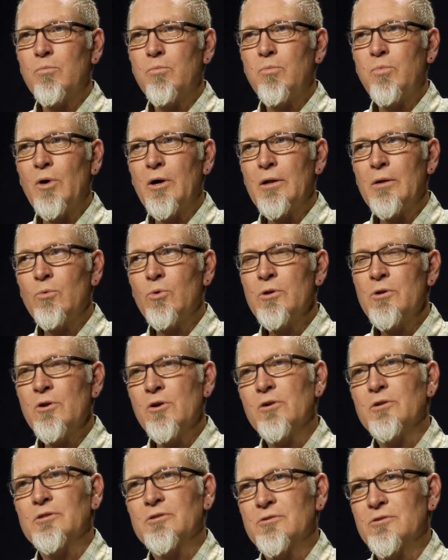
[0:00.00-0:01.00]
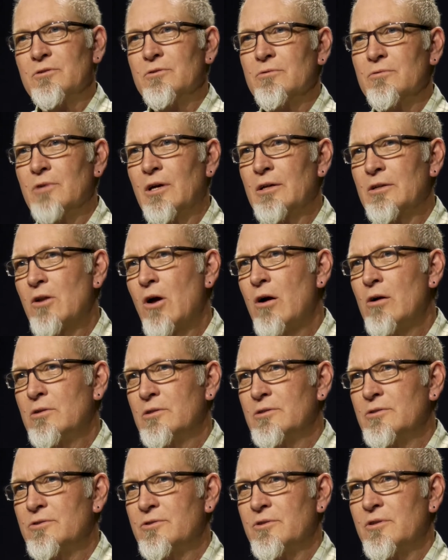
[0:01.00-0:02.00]
But it wouldn't hurt us to
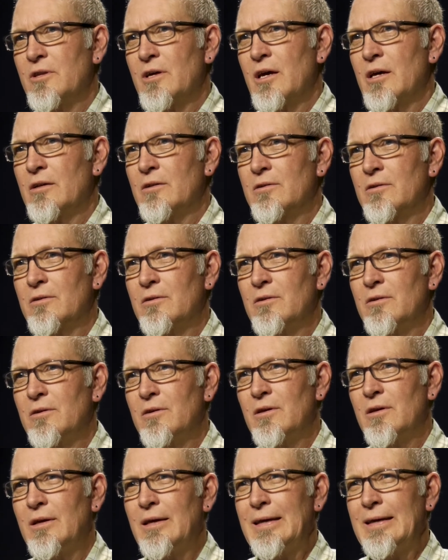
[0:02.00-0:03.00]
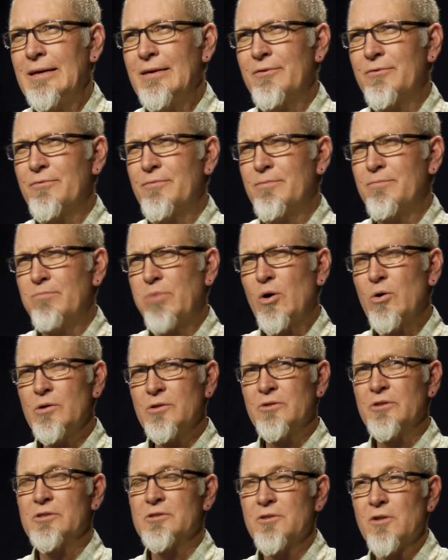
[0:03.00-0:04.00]
acknowledge that if
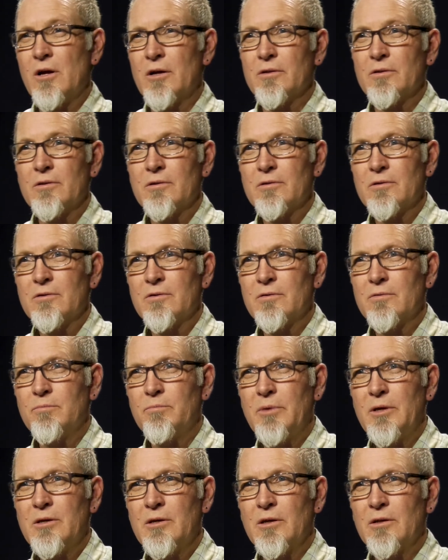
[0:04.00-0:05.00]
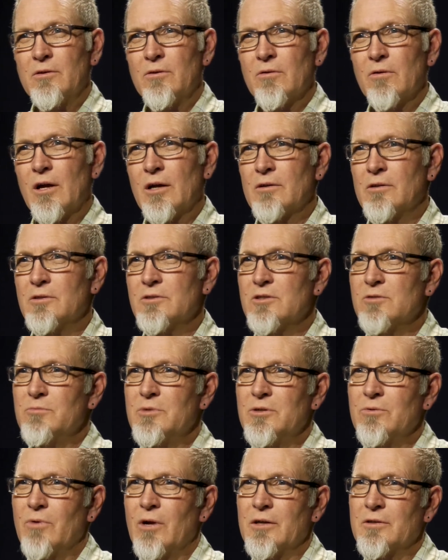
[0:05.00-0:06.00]
poetry is not speaking directly to
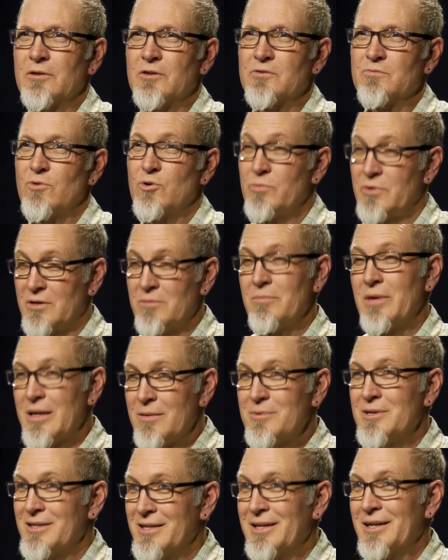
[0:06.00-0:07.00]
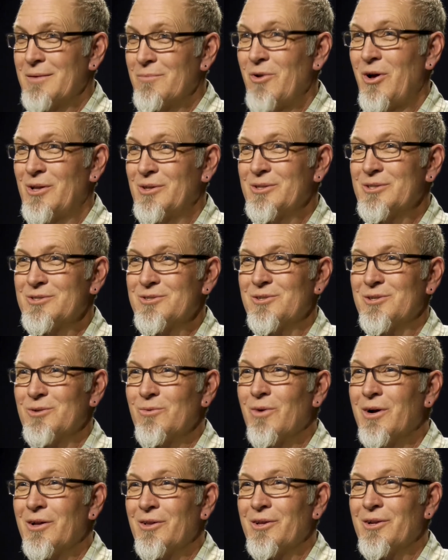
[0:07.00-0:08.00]
me right this moment, it may be that I'm not listening
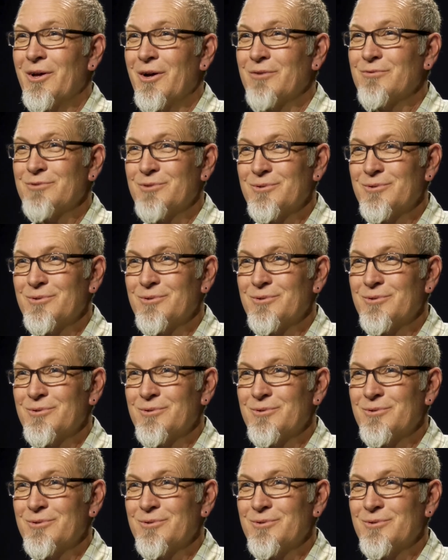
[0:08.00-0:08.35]
well enough.